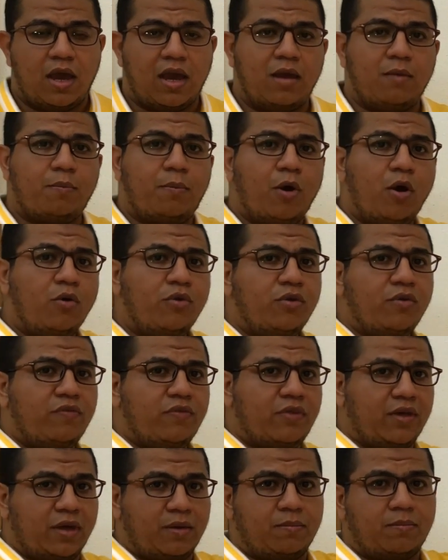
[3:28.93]
In both
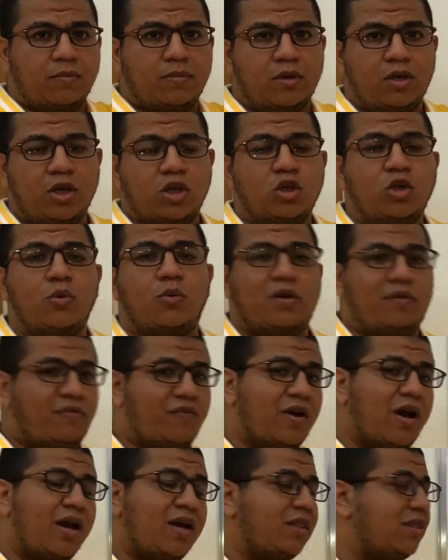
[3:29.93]
of them, you will
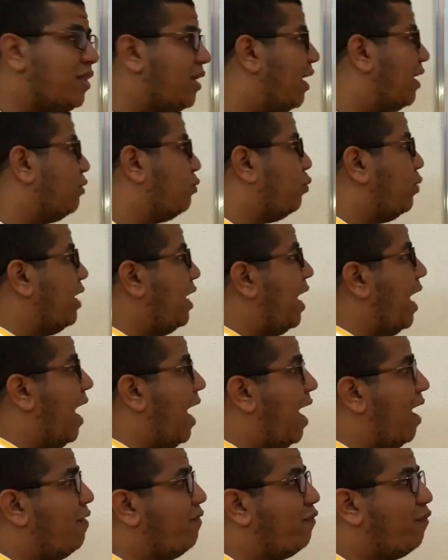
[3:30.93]
find that we
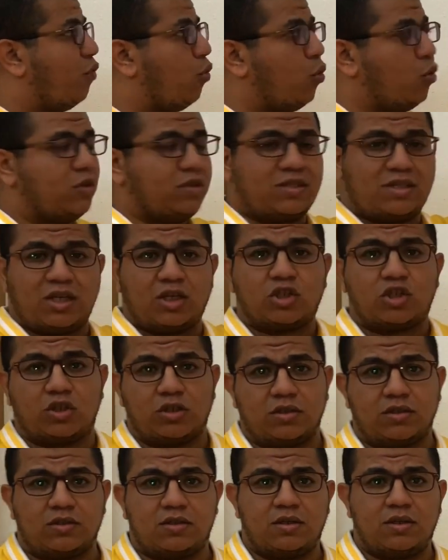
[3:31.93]
have four
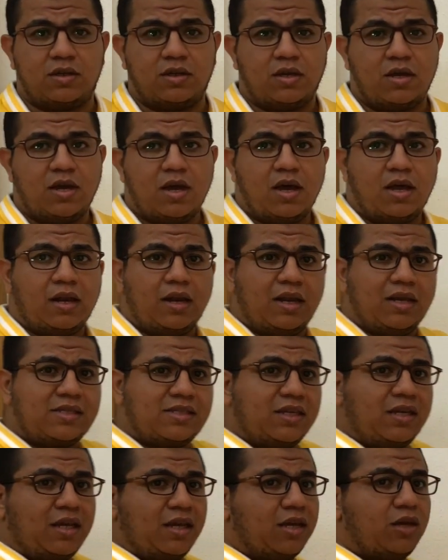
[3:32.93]
sections:
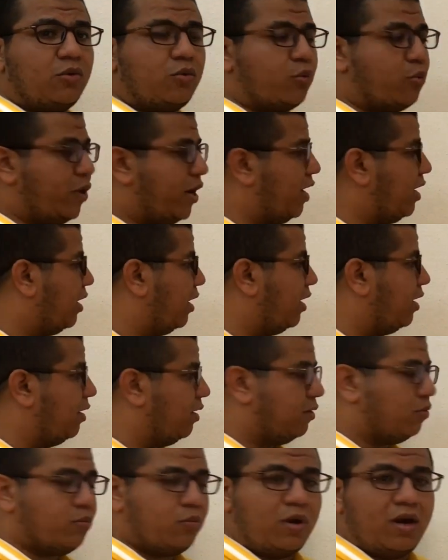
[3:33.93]
listening,
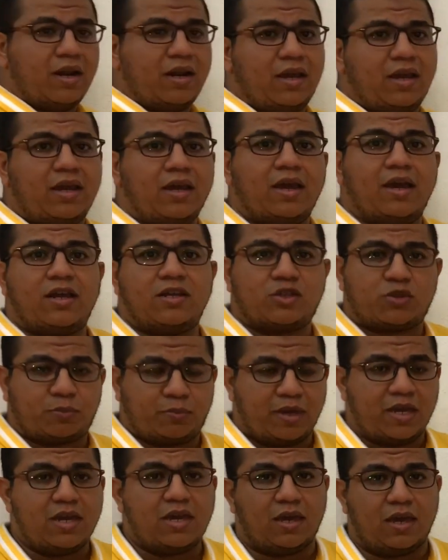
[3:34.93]
reading, writing, and
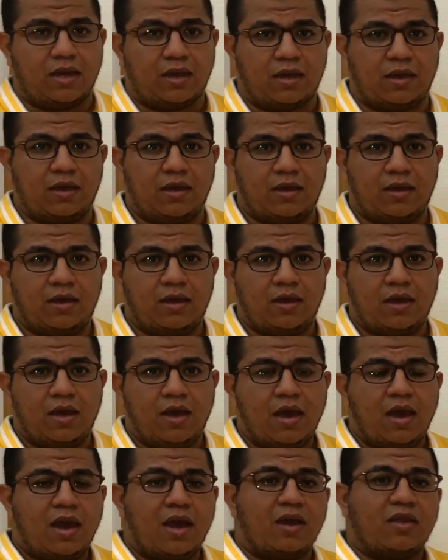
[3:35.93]
speaking.
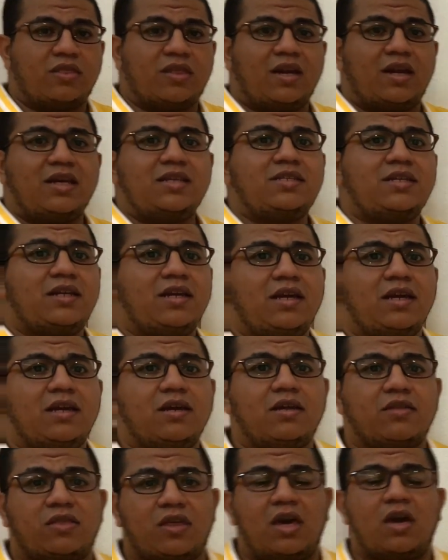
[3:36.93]
In the
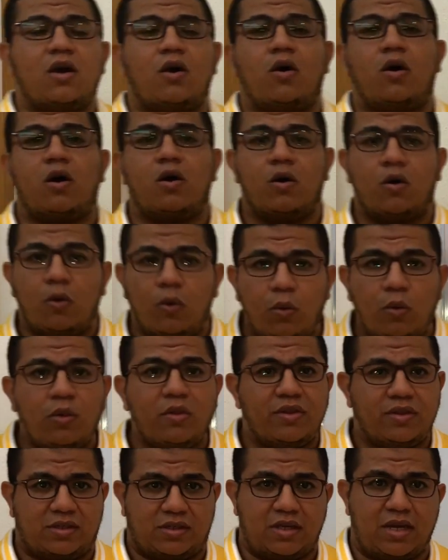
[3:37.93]
listening, they are
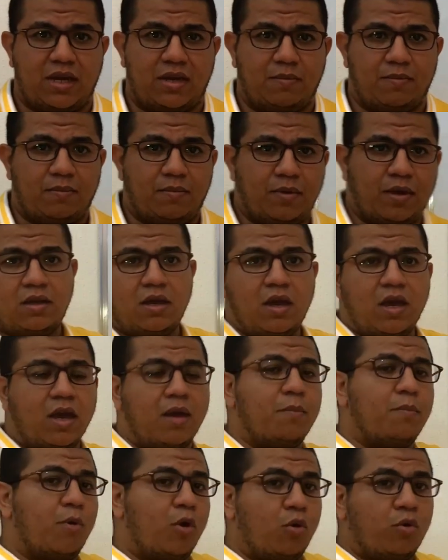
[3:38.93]
all the same
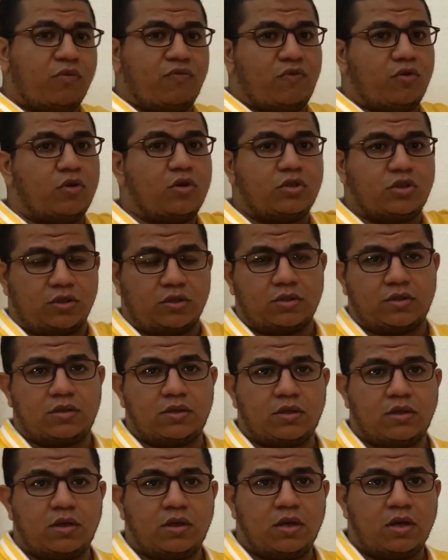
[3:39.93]
in both versions.